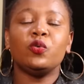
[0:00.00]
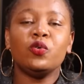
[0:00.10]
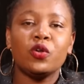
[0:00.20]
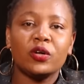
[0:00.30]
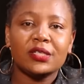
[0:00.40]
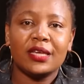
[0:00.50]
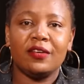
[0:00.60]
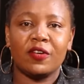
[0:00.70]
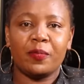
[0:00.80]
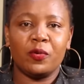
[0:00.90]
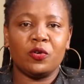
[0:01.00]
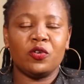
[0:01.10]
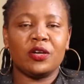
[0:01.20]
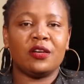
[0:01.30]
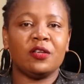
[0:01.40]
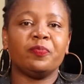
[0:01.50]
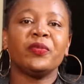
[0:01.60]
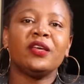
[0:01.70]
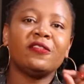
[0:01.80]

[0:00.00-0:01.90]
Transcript: do not give up on your dream.